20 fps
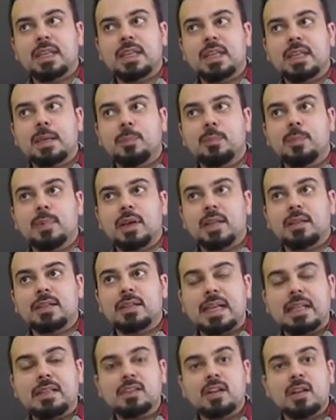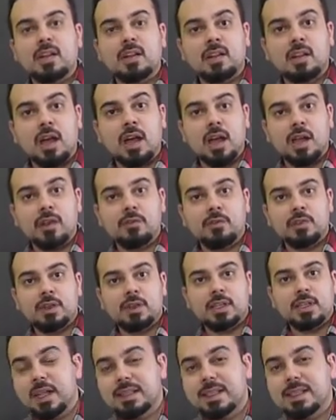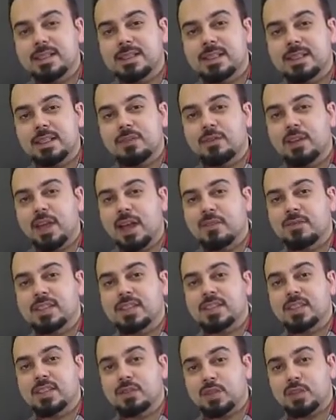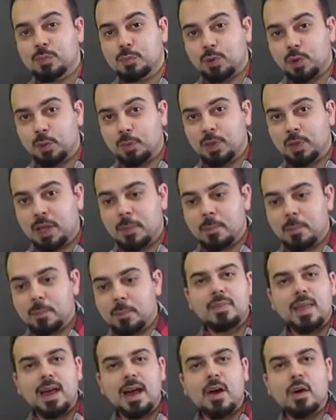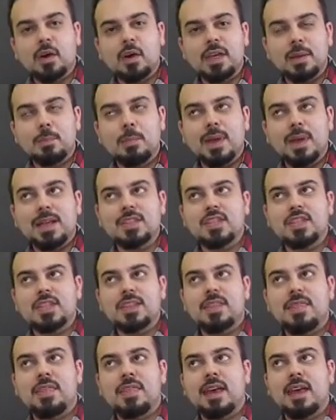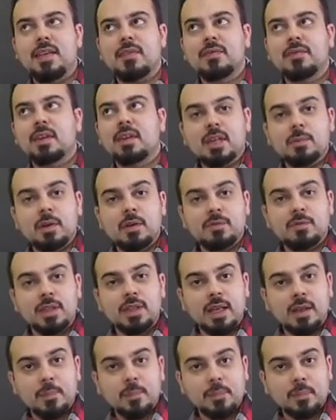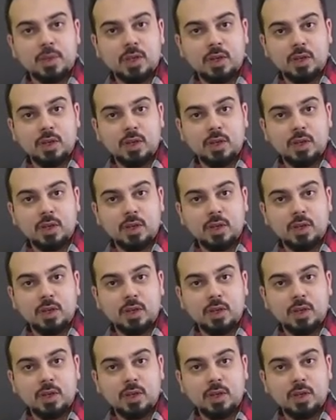keep data alive, but still we have a serious problem. Now imagine that some of the